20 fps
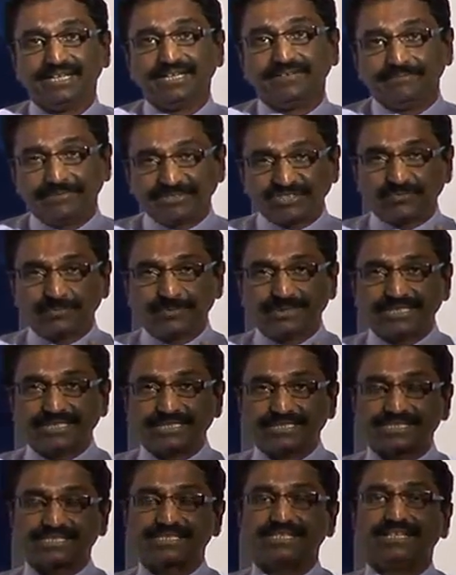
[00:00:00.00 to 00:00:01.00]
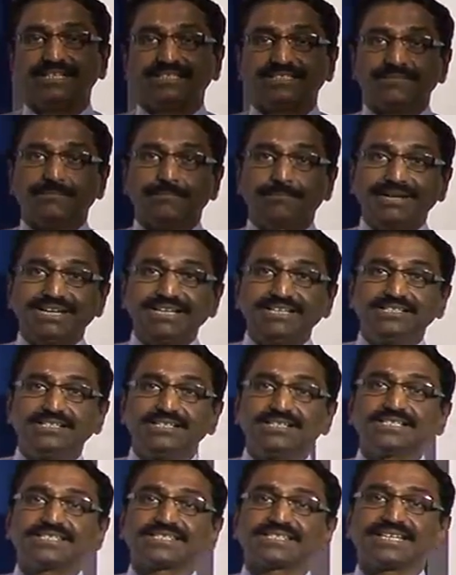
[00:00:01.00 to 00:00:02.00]
which means the
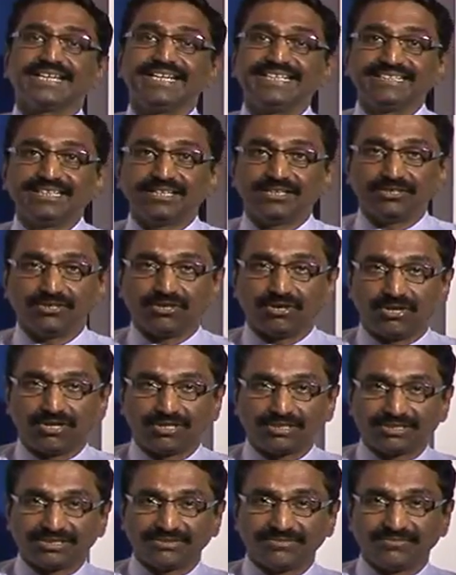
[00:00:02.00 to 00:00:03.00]
builders in the north